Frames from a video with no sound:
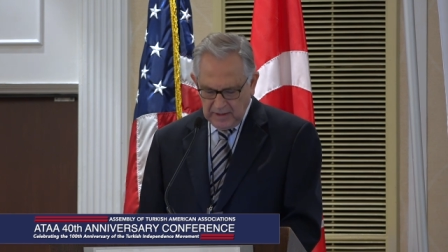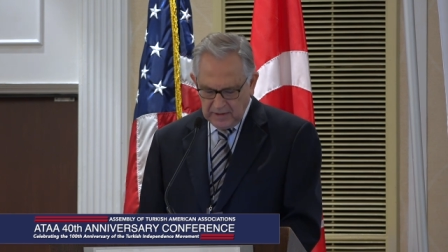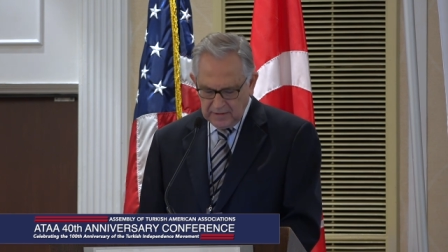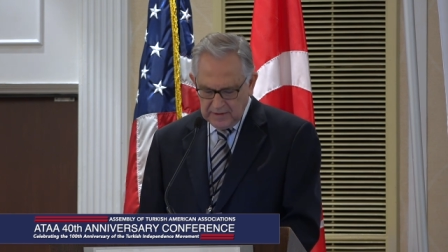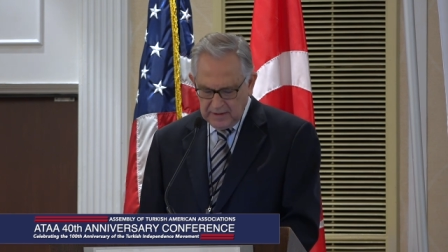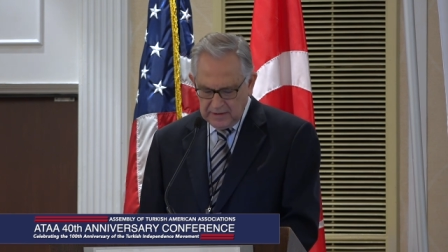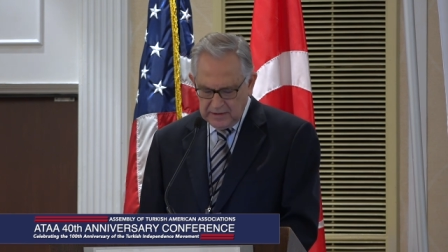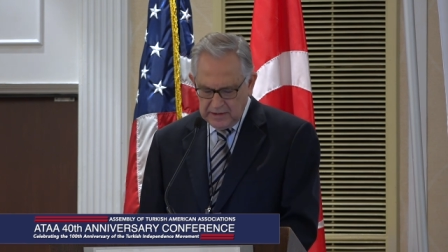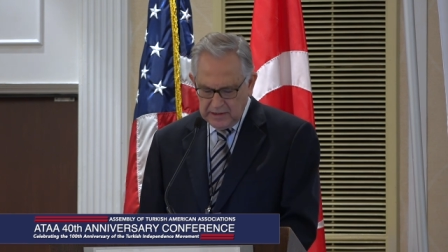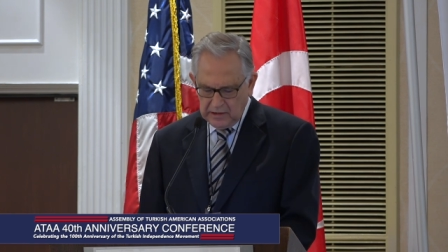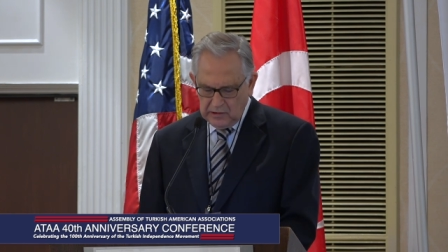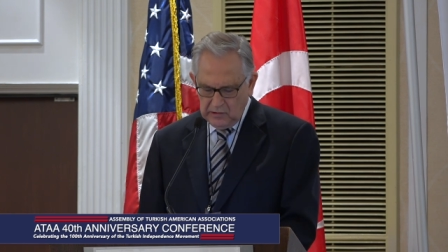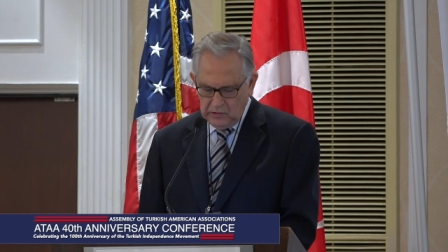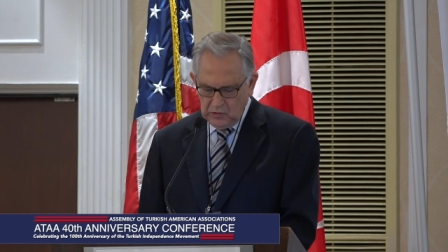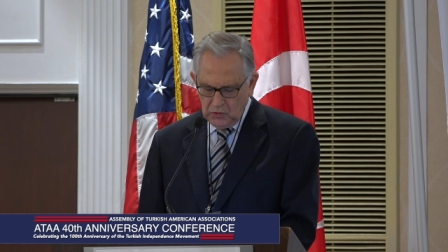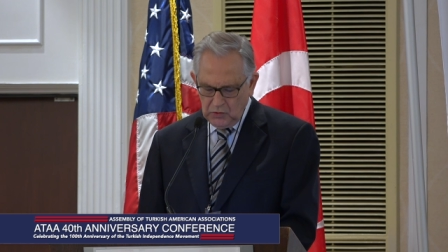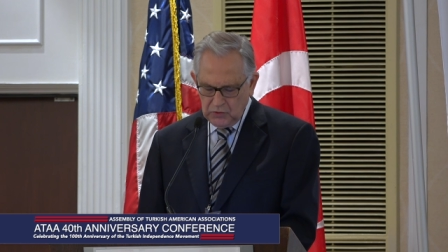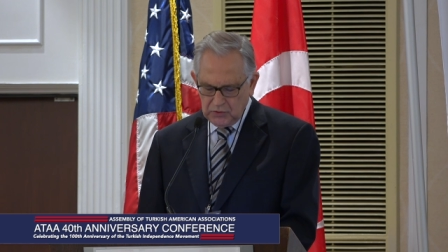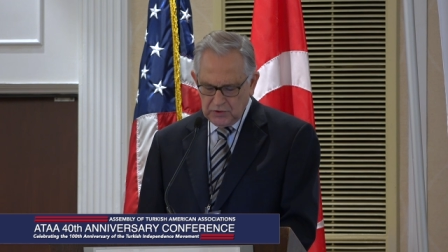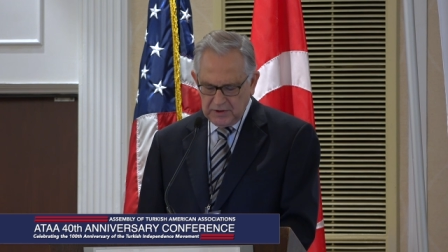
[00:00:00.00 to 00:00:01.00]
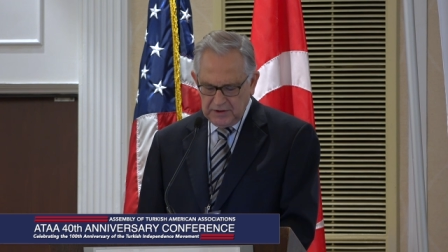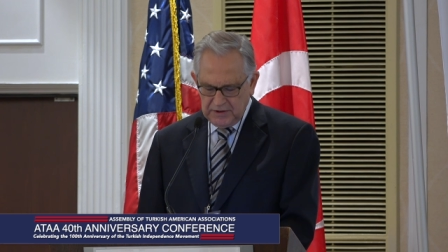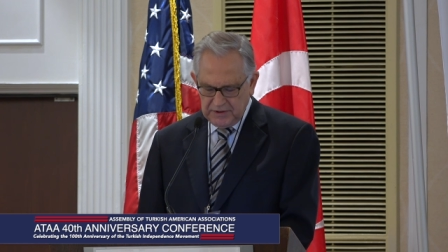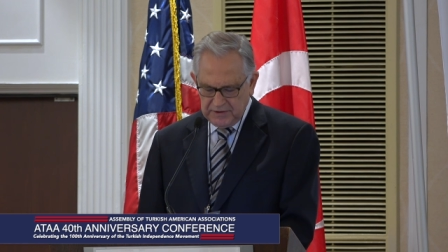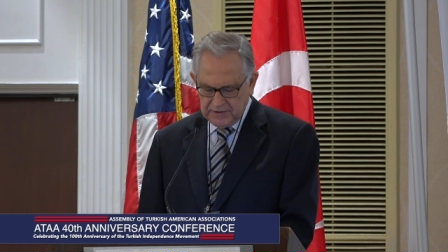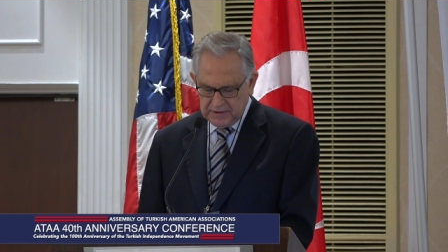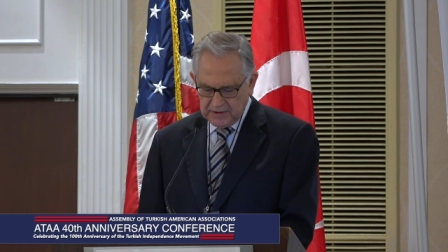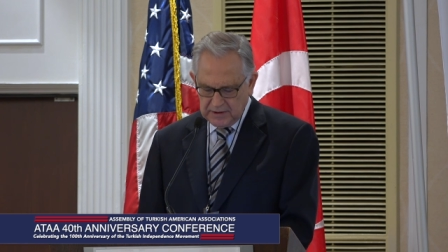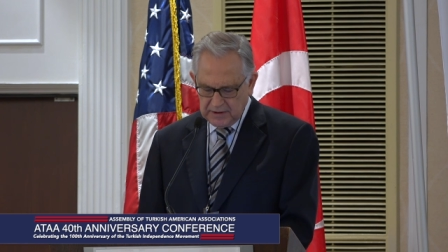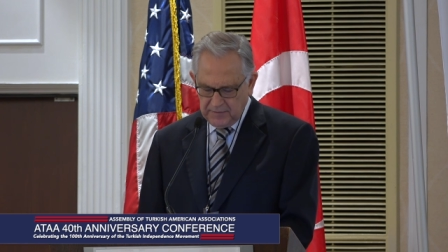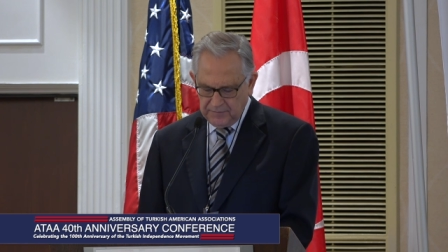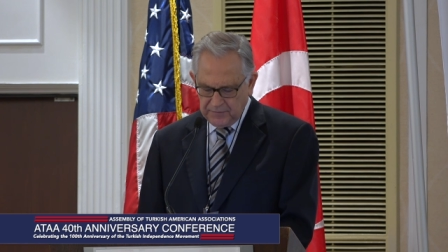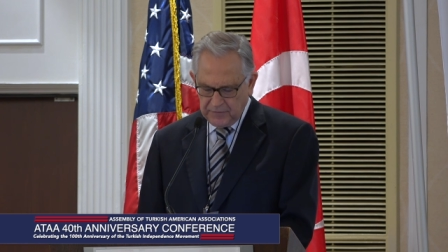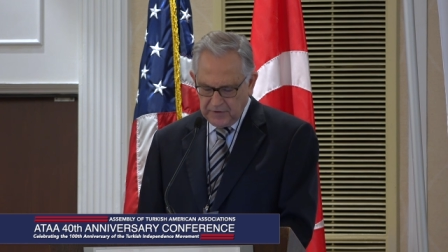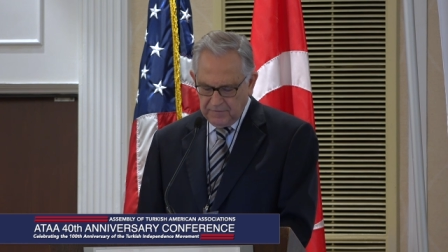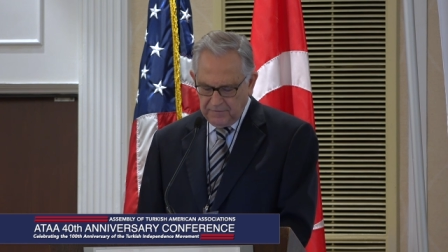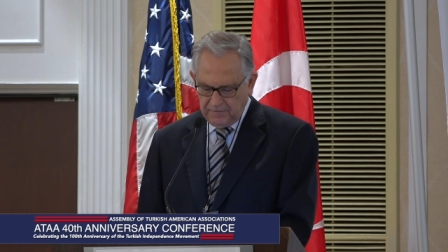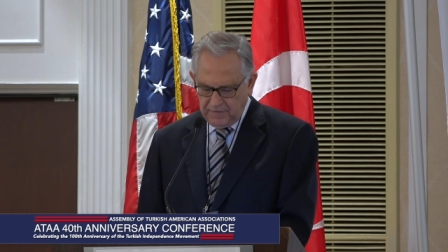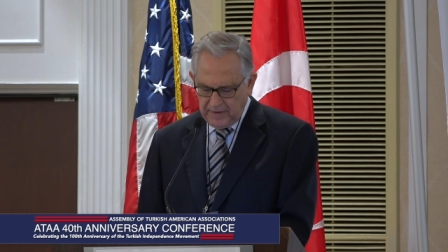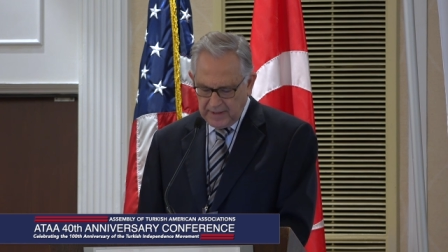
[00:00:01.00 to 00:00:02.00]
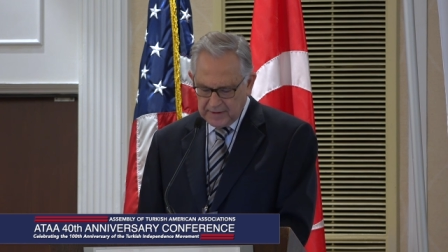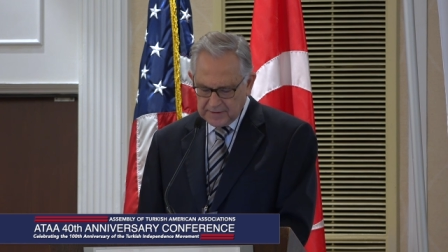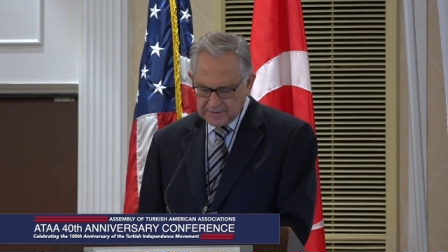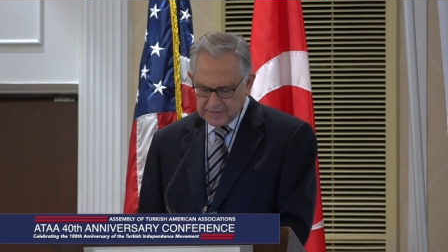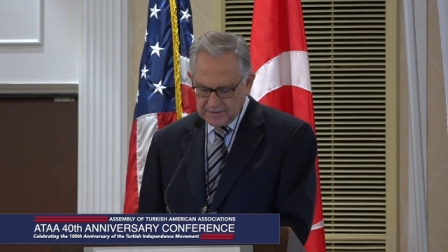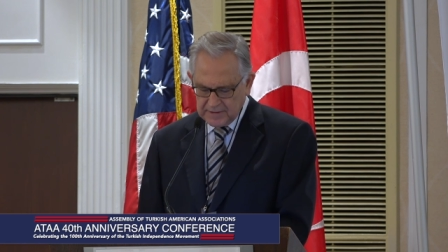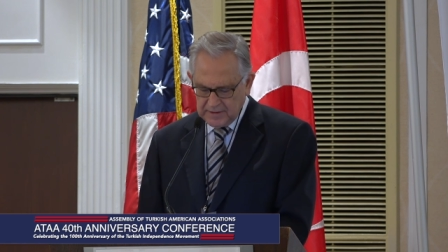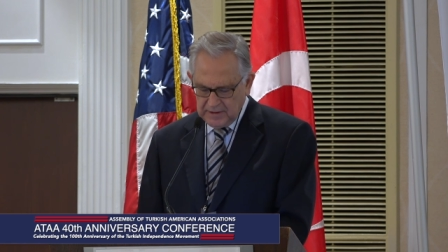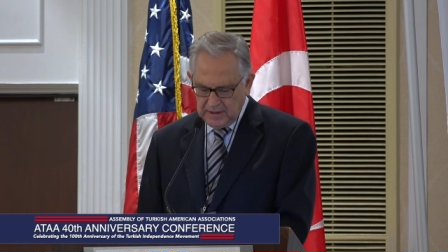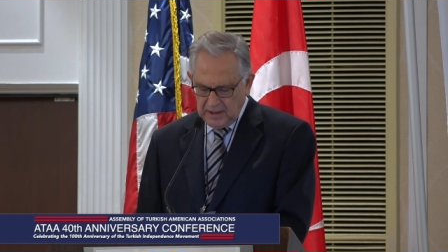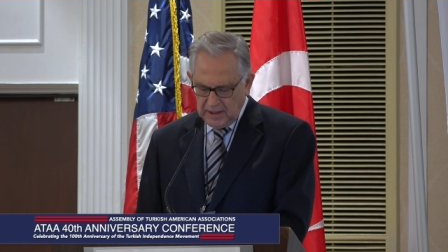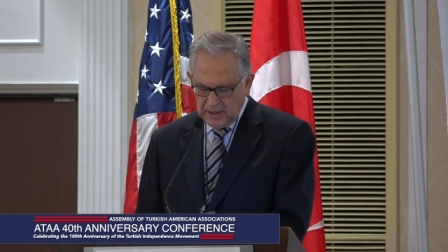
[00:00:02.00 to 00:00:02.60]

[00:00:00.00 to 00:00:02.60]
that includes history, facts,